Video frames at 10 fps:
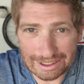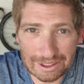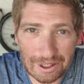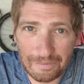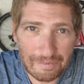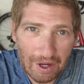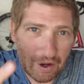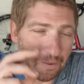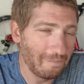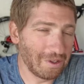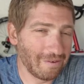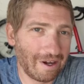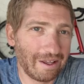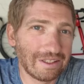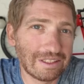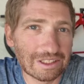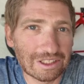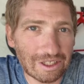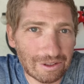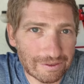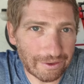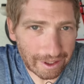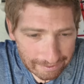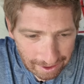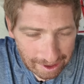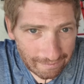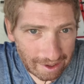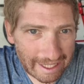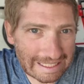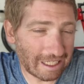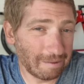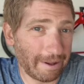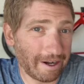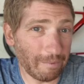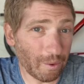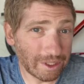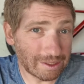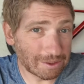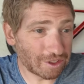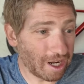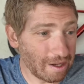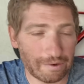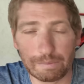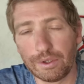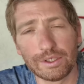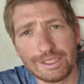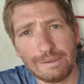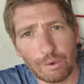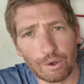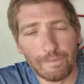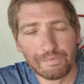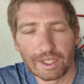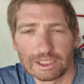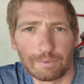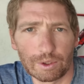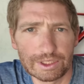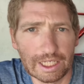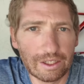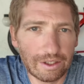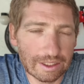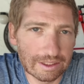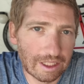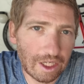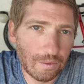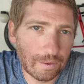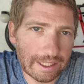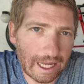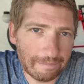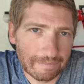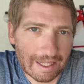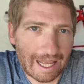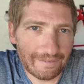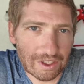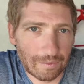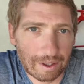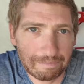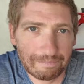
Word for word: So Hopefully you found this interesting and useful. If so, give it a like down the bottom or subscribe for plenty more sports tech goodness. With that, have a good one.